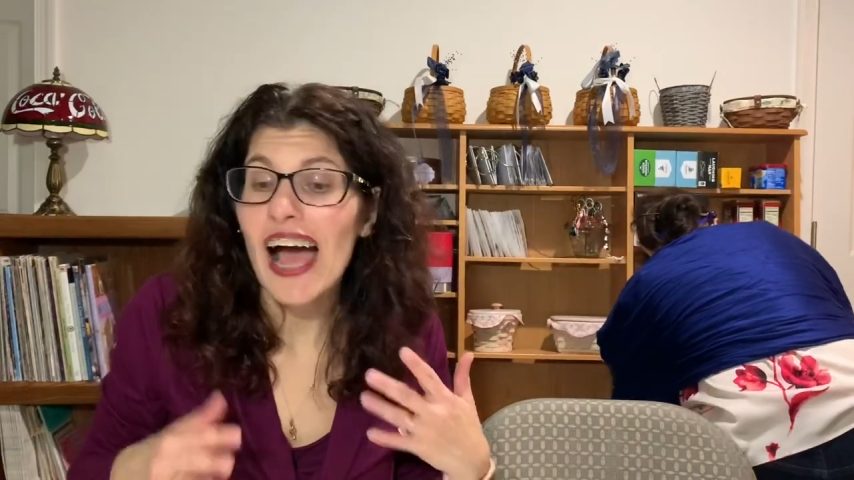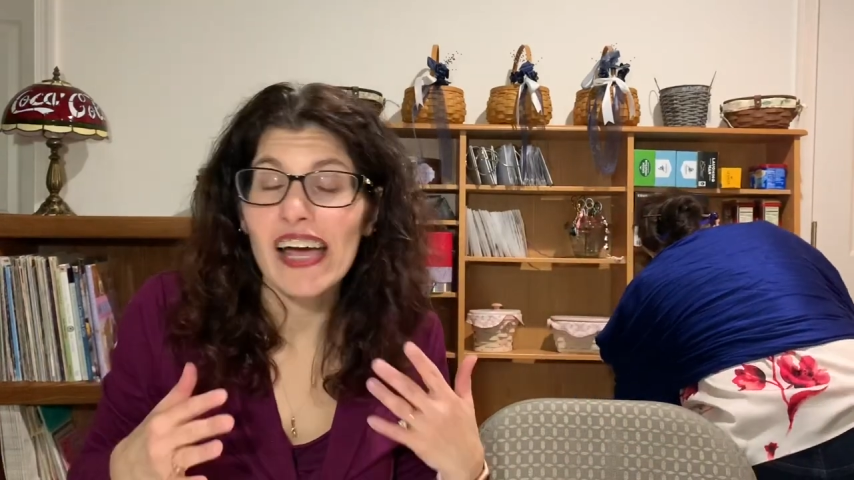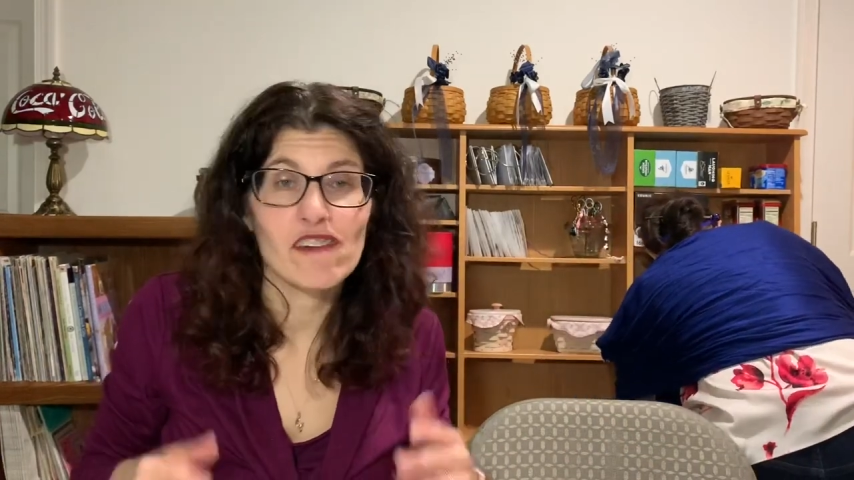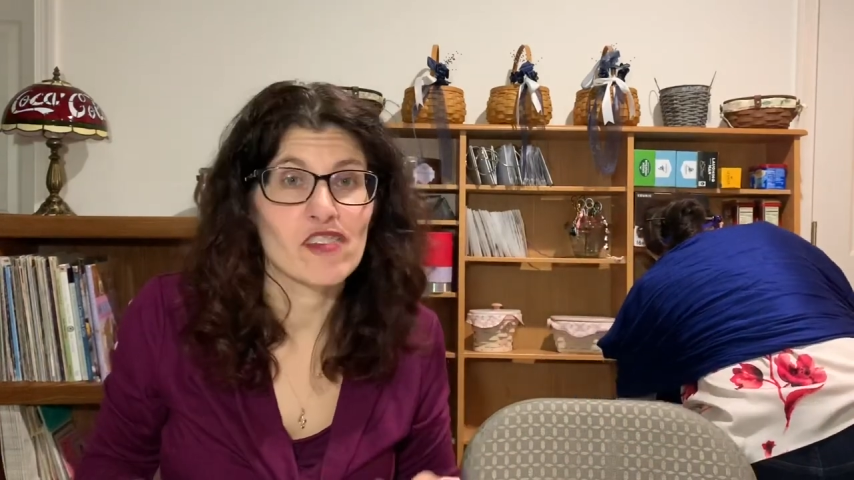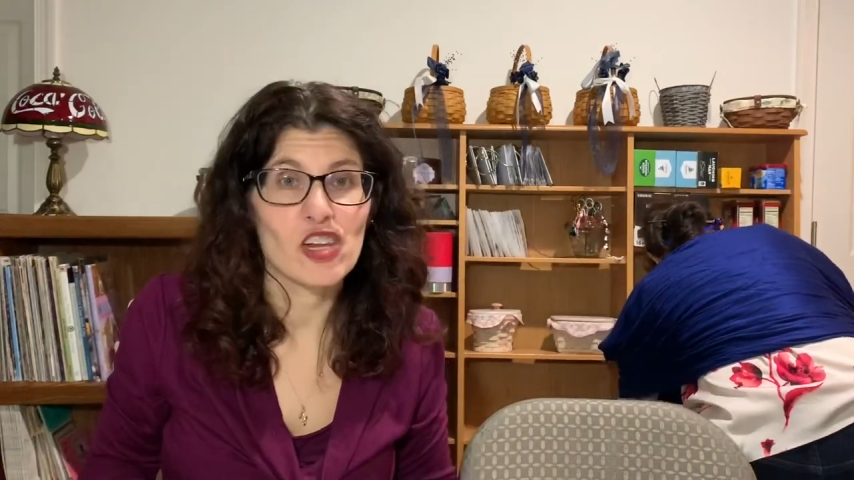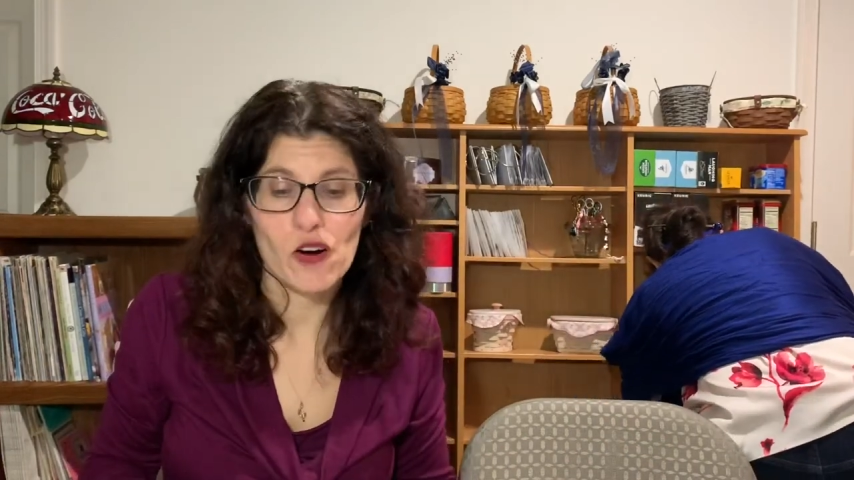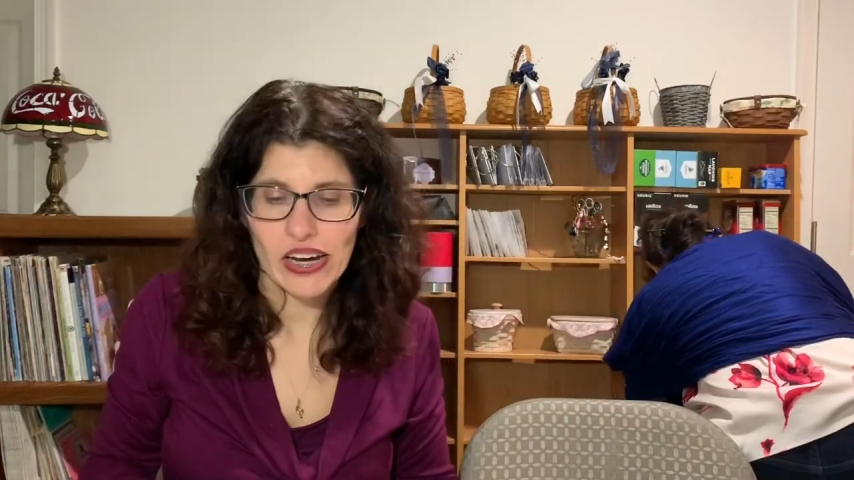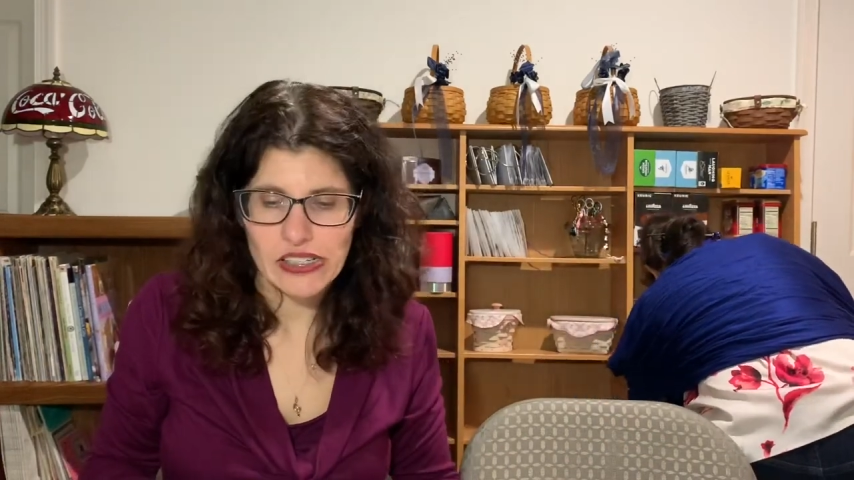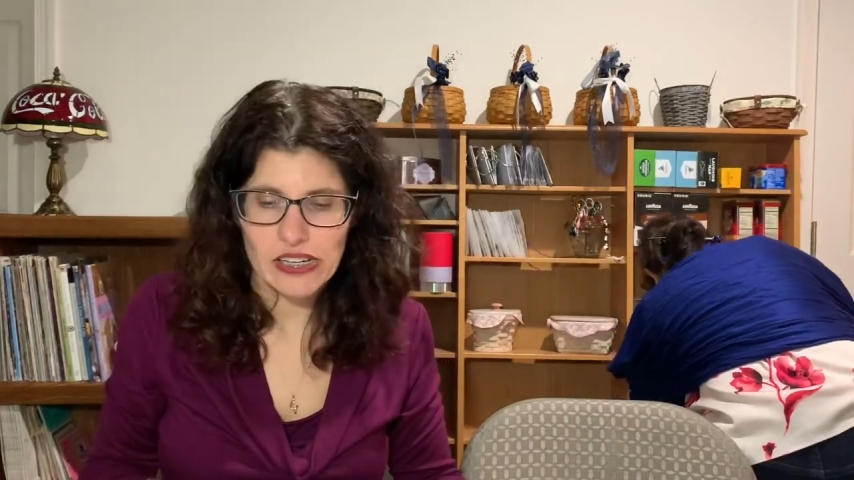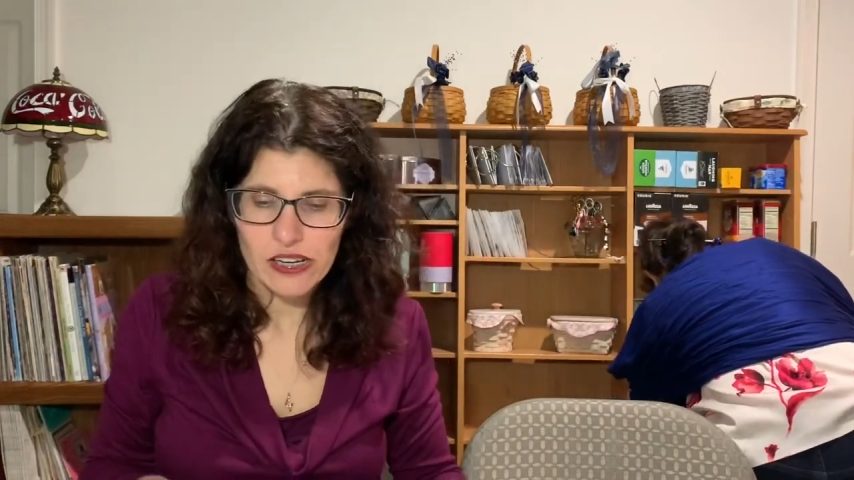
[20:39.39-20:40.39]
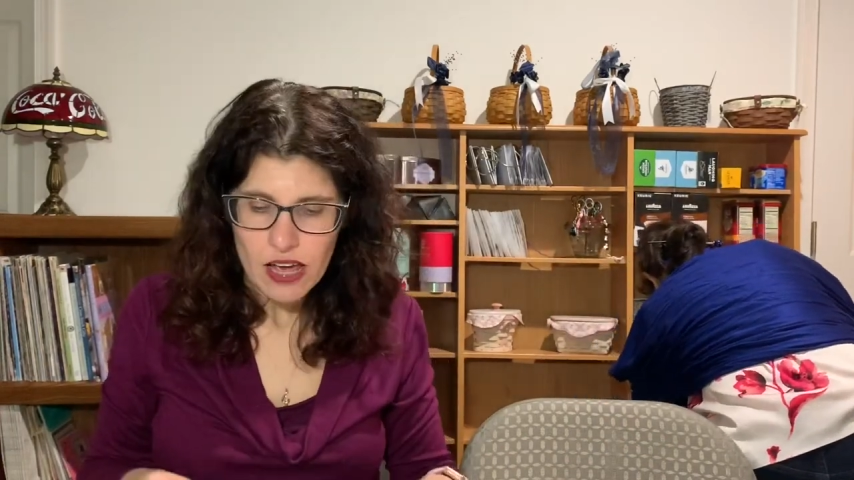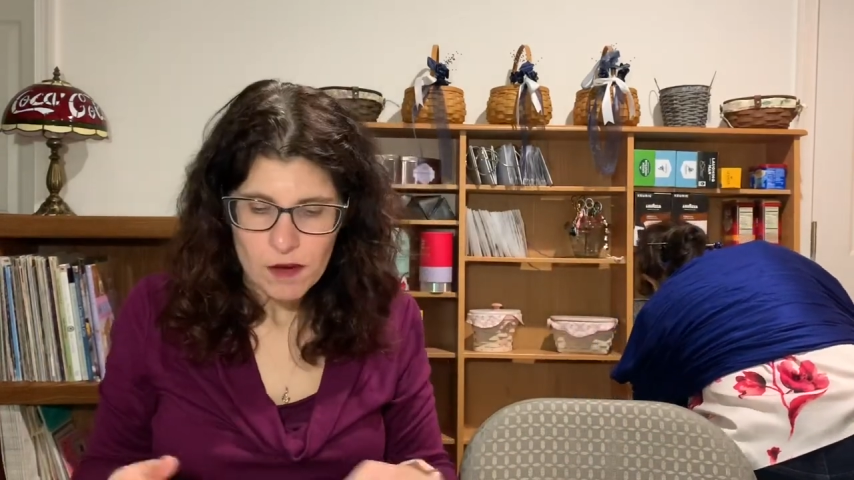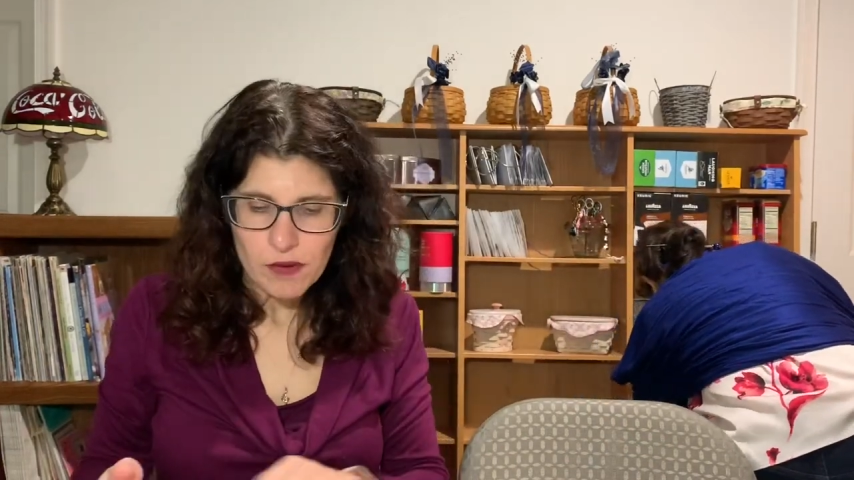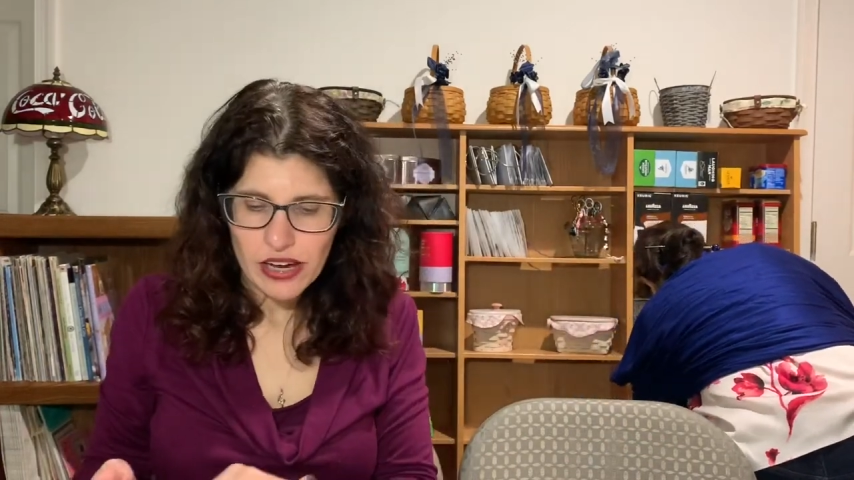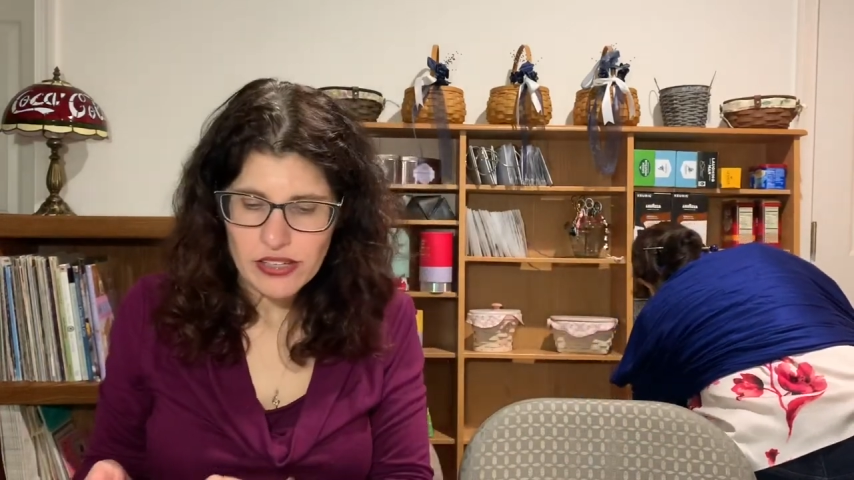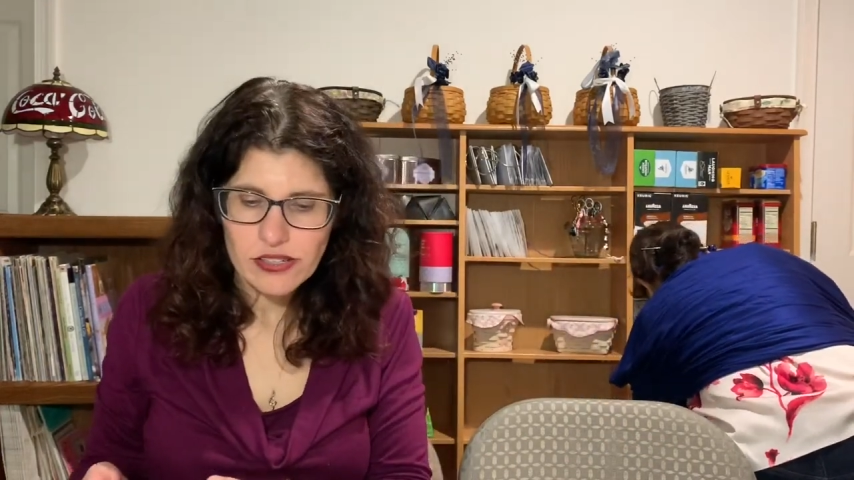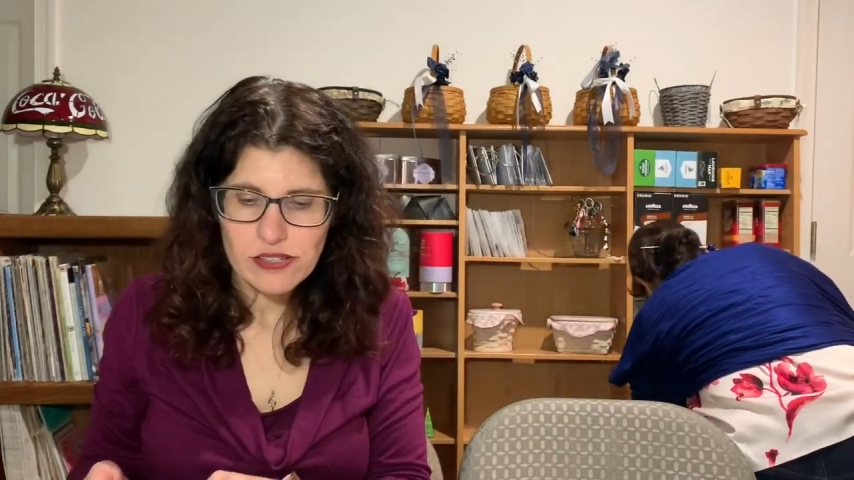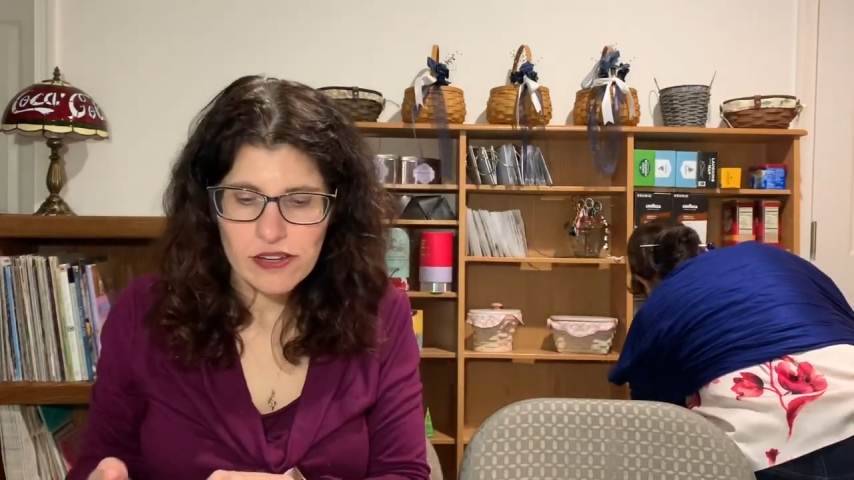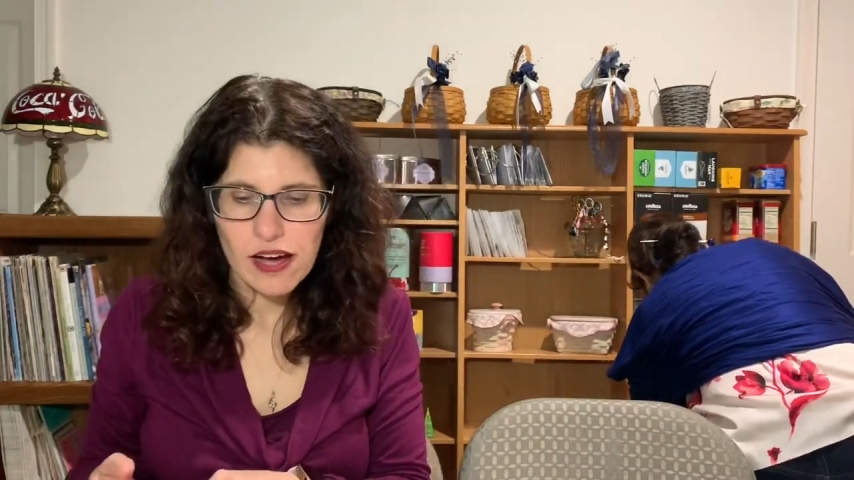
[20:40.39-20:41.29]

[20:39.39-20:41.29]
I have no idea, because